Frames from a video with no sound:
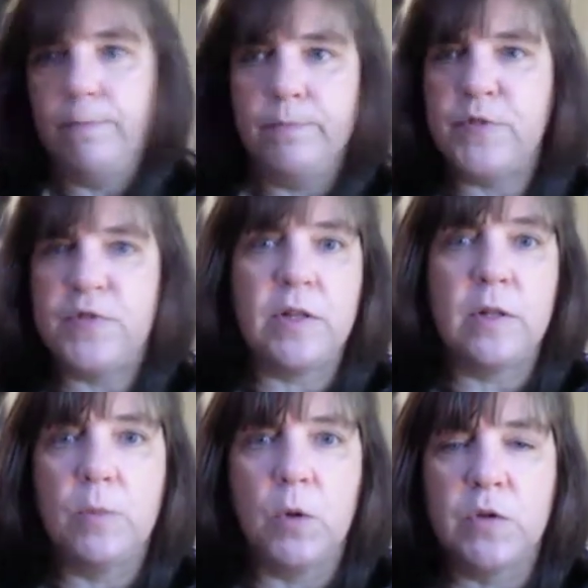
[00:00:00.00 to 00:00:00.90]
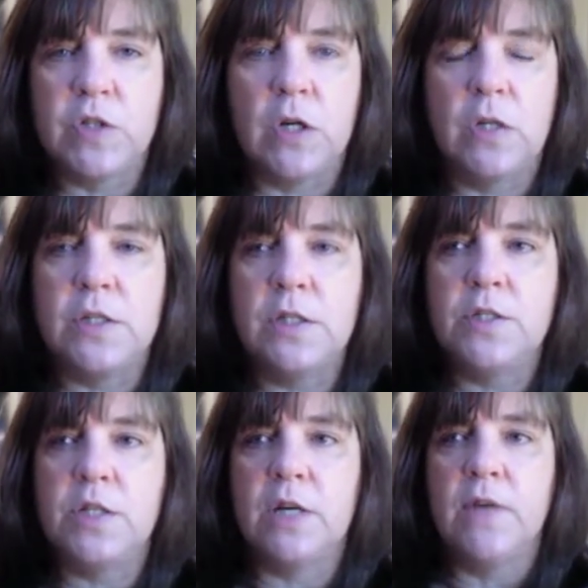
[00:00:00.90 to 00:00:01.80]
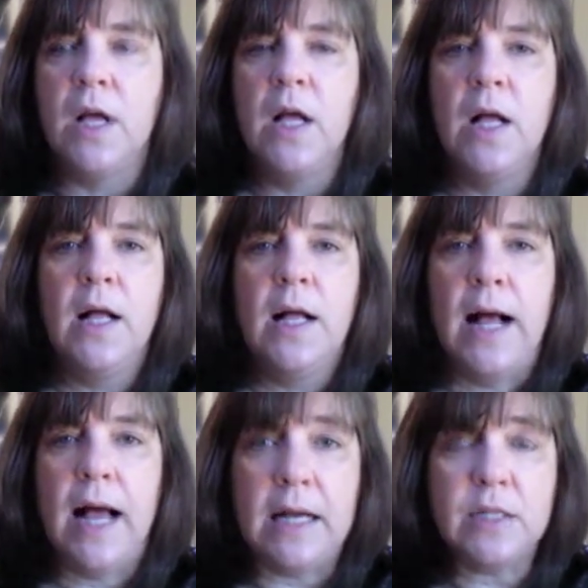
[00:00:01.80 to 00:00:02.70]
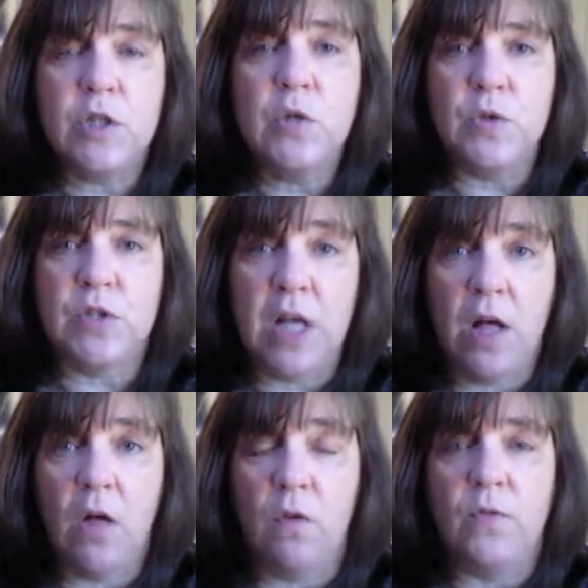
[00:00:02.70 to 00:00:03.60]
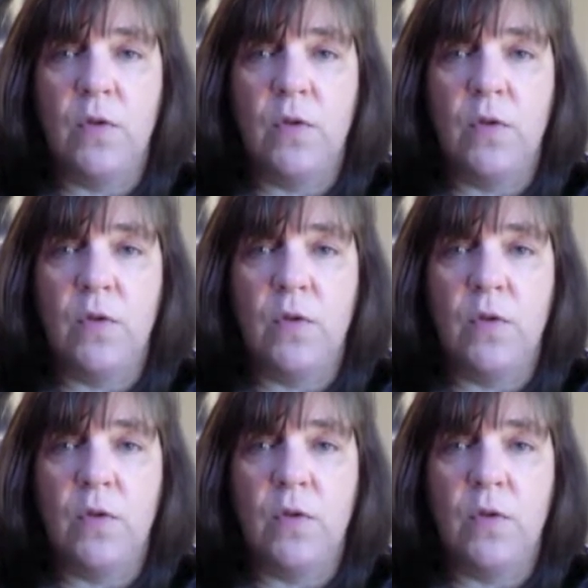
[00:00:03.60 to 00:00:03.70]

syllables and all this other stuff, ask yourself,